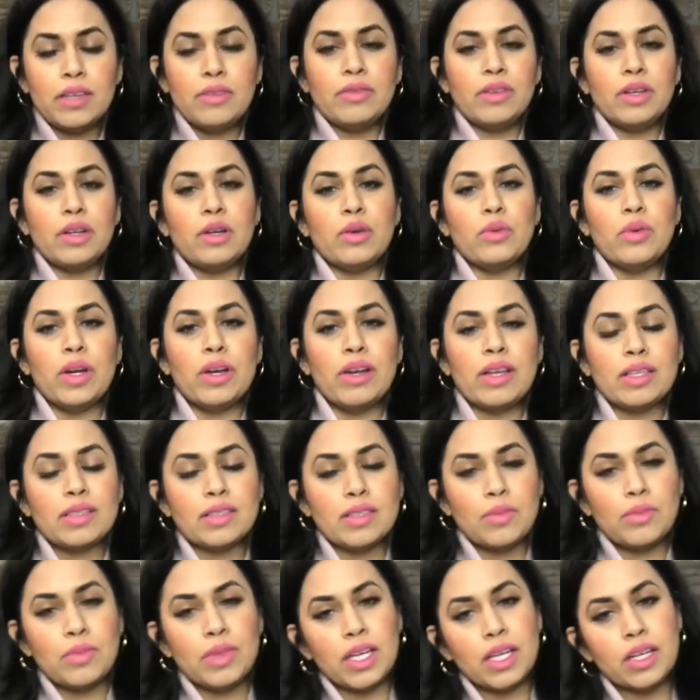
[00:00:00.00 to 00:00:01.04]
if you're wearing
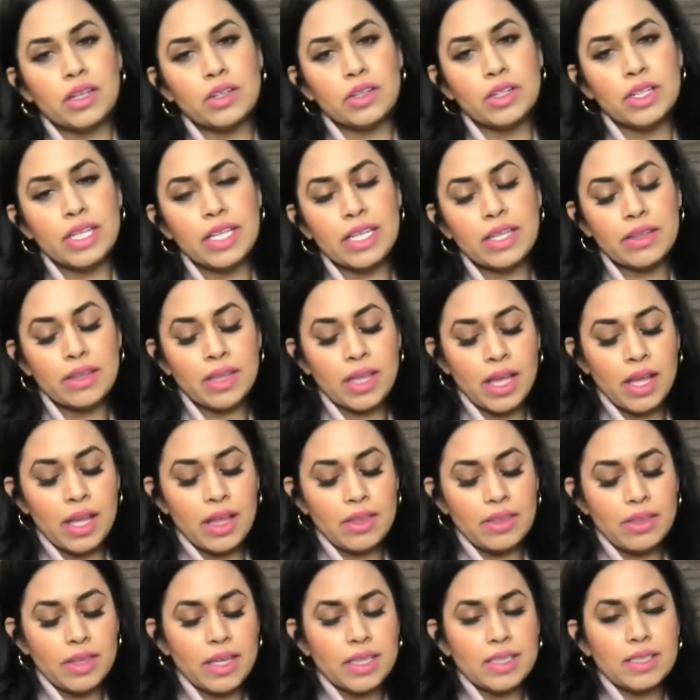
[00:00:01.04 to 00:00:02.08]
something underneath
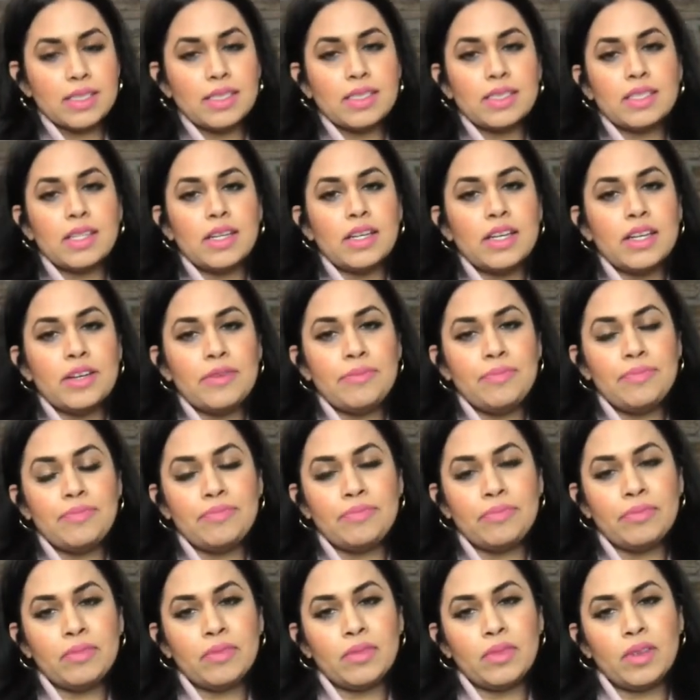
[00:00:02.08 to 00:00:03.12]
that's
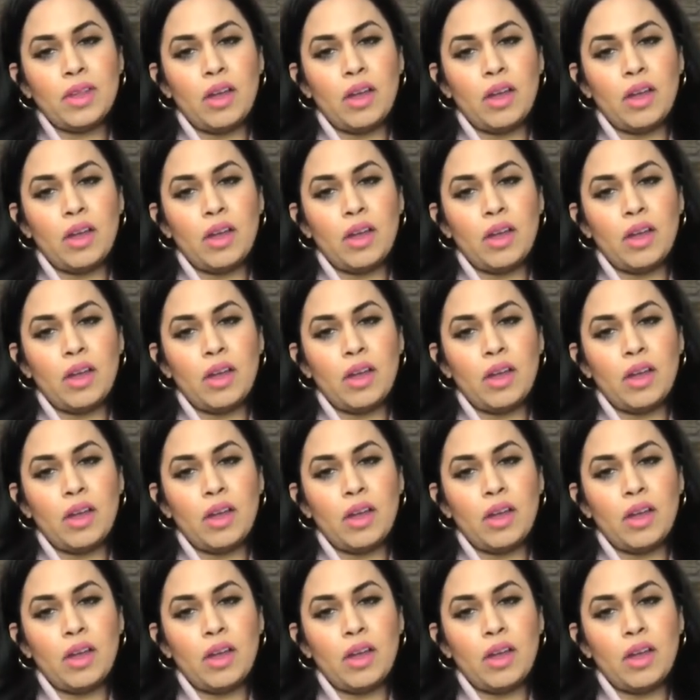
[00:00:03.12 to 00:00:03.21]
um,